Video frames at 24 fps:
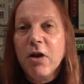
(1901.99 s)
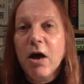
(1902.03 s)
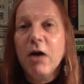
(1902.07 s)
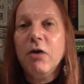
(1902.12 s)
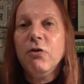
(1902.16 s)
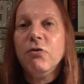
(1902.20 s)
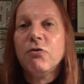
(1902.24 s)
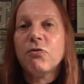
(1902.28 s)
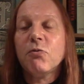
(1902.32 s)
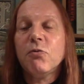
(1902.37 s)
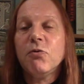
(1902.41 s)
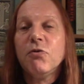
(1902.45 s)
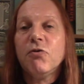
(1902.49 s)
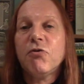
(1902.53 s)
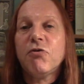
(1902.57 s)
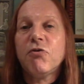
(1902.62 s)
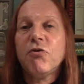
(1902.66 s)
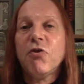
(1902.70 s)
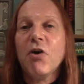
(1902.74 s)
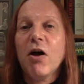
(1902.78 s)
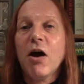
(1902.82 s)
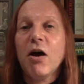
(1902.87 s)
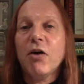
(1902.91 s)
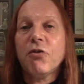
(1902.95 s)
Nose was
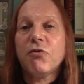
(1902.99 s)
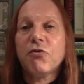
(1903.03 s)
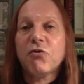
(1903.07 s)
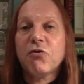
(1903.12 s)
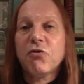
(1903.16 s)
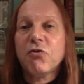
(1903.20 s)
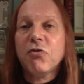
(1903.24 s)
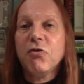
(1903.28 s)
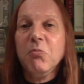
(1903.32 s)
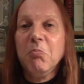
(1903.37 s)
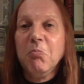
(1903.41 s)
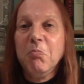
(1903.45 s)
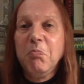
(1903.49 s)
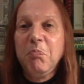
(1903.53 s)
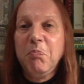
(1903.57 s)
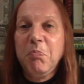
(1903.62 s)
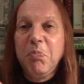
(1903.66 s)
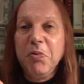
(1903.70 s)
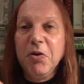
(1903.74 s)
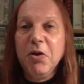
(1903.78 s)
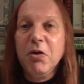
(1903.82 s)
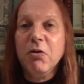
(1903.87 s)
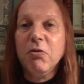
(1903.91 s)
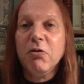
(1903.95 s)
just
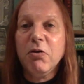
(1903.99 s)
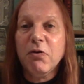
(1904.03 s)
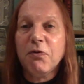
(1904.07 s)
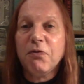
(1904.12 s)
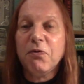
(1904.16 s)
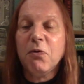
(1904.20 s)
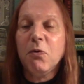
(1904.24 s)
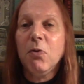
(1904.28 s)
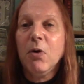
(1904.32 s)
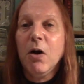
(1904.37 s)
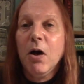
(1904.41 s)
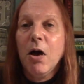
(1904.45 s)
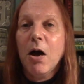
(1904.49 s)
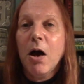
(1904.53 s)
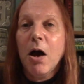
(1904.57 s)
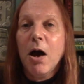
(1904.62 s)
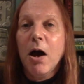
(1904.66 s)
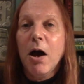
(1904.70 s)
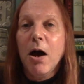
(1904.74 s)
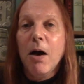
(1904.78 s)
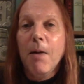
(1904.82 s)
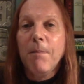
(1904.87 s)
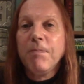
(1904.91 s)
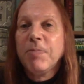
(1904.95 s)
beautiful,
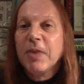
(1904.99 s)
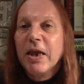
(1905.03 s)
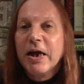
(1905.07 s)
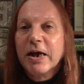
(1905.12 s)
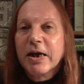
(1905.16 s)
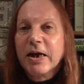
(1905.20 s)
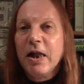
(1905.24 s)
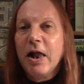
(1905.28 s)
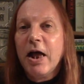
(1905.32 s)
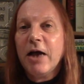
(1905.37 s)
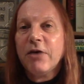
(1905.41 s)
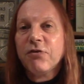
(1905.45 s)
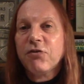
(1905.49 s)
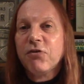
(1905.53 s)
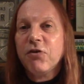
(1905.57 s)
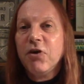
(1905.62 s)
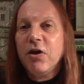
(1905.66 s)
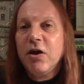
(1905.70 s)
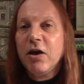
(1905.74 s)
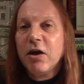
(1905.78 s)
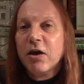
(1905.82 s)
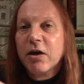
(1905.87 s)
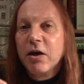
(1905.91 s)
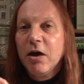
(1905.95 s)
um,
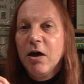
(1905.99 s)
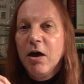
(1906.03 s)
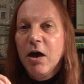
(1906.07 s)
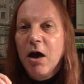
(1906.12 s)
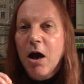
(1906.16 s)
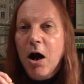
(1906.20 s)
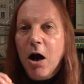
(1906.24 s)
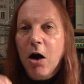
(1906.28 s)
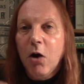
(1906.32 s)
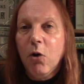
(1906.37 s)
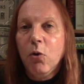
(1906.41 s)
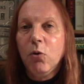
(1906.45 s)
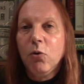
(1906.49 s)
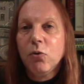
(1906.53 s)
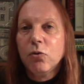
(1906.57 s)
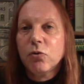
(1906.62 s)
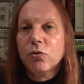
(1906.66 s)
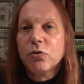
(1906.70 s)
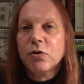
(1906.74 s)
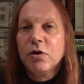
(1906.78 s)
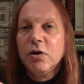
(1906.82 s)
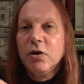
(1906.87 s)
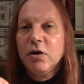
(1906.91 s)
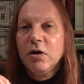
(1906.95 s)
classic
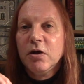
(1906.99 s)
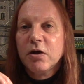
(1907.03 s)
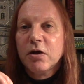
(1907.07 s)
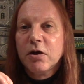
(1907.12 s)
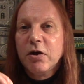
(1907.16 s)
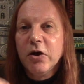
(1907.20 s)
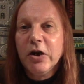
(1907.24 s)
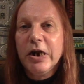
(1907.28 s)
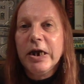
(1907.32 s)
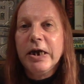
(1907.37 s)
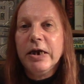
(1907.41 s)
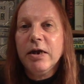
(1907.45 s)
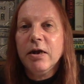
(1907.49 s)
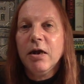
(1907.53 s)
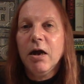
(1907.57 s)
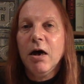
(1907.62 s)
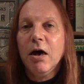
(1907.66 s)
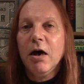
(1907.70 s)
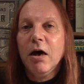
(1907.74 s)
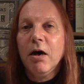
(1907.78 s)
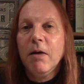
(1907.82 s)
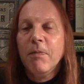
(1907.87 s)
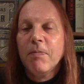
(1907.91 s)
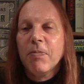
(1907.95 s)
old Caol
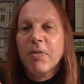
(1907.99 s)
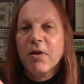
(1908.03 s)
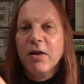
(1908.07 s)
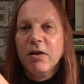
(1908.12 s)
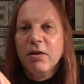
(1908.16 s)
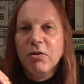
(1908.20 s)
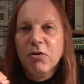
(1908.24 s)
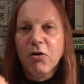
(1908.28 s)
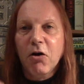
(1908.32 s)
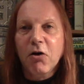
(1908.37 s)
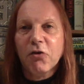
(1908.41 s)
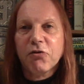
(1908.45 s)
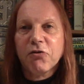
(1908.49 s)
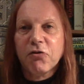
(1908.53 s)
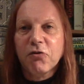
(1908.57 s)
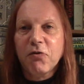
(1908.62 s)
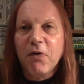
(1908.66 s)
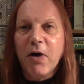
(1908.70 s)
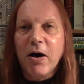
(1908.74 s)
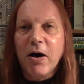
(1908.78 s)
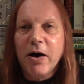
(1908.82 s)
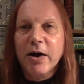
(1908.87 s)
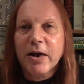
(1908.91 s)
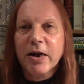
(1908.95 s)
Ila, lots
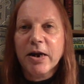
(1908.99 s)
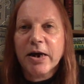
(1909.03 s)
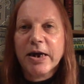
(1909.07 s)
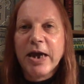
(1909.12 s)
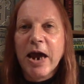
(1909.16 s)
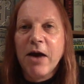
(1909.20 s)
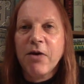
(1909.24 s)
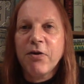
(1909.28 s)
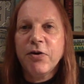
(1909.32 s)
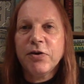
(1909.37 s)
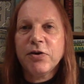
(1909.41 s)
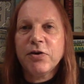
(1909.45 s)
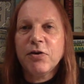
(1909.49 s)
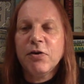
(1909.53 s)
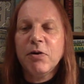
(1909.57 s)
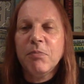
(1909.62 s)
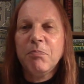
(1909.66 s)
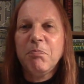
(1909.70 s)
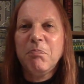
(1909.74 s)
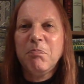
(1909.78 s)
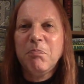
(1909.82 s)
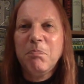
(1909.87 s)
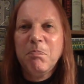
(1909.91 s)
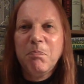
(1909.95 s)
of Isla character.
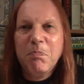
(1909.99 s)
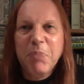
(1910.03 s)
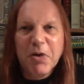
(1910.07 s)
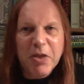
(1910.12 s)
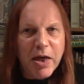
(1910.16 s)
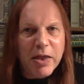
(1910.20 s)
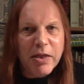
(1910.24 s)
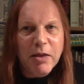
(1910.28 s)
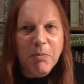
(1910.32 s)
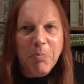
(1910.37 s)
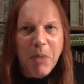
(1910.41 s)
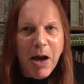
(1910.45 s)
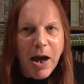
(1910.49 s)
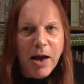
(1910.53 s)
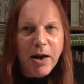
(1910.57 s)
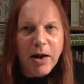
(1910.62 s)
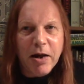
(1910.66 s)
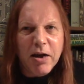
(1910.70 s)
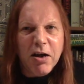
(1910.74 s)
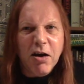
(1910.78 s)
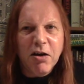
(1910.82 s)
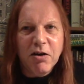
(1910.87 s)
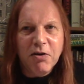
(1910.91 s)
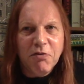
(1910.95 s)
But then the
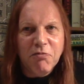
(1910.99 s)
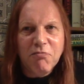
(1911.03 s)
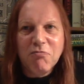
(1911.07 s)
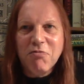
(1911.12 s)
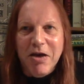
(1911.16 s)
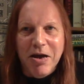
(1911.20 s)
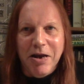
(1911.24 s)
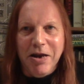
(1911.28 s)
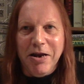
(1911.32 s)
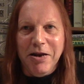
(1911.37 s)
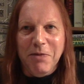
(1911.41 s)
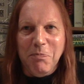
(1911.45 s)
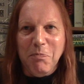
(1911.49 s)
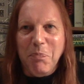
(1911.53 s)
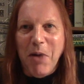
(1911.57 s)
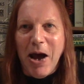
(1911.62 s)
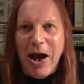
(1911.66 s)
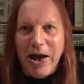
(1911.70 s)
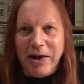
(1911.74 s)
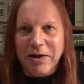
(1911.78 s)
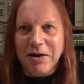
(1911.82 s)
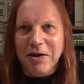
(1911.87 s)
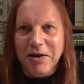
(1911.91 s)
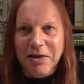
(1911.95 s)
palate kind of really
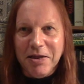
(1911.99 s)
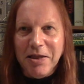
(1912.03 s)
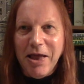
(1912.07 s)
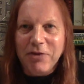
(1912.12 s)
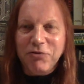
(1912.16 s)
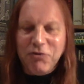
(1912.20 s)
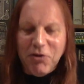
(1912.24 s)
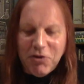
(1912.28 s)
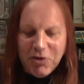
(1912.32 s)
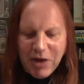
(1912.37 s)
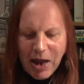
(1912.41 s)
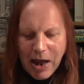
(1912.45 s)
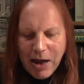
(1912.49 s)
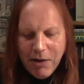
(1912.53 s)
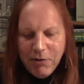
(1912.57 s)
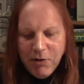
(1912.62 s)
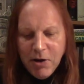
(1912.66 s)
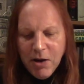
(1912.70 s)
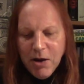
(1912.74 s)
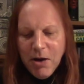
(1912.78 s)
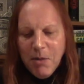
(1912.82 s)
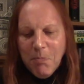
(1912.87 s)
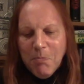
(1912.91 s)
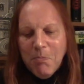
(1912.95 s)
badly let it
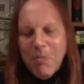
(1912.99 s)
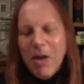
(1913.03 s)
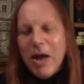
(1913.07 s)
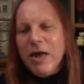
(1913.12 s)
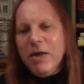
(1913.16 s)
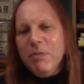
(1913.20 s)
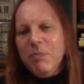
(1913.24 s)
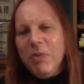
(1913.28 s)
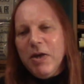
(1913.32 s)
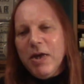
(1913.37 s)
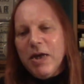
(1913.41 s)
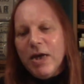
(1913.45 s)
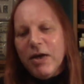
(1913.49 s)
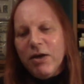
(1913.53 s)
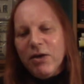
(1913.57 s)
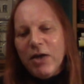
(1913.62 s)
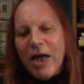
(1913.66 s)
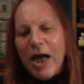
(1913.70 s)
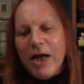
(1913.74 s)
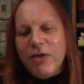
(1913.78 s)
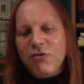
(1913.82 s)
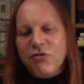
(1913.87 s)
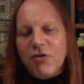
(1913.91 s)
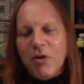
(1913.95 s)
down. Maybe it
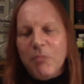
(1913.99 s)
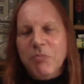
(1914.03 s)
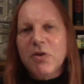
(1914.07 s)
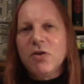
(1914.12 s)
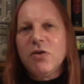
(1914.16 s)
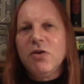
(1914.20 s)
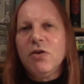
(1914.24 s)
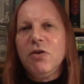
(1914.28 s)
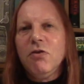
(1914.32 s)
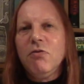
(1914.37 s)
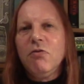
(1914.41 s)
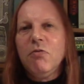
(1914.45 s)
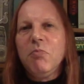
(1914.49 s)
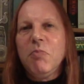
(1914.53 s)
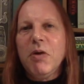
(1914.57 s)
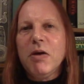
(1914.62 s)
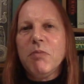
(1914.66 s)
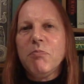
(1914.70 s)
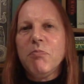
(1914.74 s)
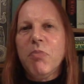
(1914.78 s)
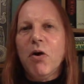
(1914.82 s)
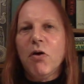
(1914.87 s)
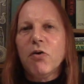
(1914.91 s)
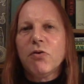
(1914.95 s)
had something to do with
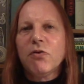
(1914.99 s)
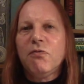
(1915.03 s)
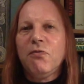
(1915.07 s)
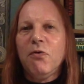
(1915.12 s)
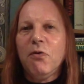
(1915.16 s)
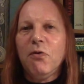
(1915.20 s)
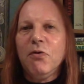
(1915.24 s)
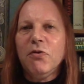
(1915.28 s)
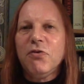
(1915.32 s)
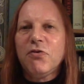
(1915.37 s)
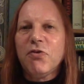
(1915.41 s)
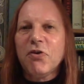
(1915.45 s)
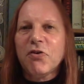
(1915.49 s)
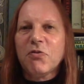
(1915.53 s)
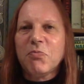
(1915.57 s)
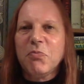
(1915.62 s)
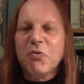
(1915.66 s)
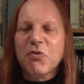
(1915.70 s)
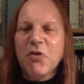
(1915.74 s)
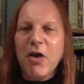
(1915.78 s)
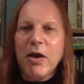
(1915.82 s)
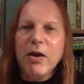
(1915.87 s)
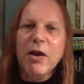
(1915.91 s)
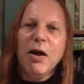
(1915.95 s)
being bottled at forty-six
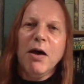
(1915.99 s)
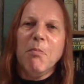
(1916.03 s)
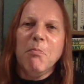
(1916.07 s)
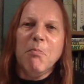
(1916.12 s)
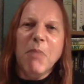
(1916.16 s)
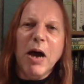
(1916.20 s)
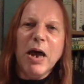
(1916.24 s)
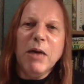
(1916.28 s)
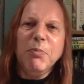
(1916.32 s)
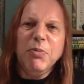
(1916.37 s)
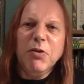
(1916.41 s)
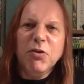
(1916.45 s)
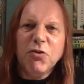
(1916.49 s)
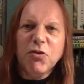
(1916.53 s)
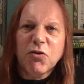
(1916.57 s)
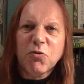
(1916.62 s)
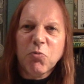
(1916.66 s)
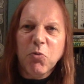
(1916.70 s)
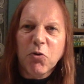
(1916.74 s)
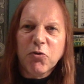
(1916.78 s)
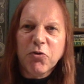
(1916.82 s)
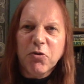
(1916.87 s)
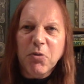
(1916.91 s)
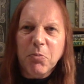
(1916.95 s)
percent. Maybe it
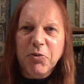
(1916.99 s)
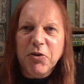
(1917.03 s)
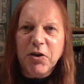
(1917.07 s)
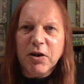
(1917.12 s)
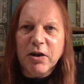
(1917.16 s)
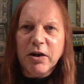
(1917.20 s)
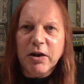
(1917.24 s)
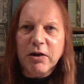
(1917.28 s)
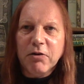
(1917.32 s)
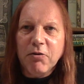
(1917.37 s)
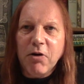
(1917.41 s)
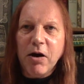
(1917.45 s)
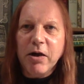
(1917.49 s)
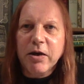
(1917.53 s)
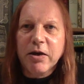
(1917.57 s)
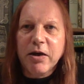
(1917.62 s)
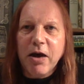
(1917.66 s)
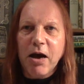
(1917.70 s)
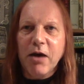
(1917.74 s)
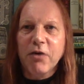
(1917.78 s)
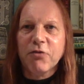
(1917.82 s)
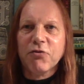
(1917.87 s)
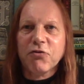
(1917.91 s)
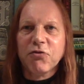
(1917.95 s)
just wasn't a particularly great
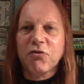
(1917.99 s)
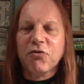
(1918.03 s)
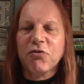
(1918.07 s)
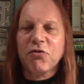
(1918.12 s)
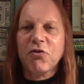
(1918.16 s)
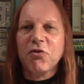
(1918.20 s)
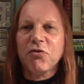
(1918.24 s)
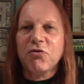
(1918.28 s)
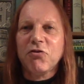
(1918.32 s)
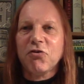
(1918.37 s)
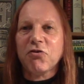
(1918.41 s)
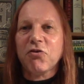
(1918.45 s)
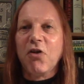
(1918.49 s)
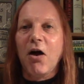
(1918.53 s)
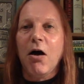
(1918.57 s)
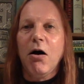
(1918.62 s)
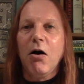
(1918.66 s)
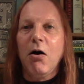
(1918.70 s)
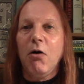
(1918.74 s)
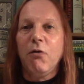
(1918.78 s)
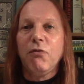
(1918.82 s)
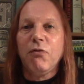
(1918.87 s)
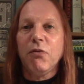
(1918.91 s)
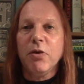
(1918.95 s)
cask to, to
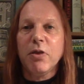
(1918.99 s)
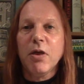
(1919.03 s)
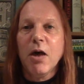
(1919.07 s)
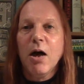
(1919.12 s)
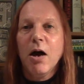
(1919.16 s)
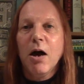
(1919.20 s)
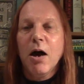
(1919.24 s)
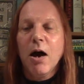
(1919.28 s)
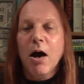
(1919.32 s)
start off with.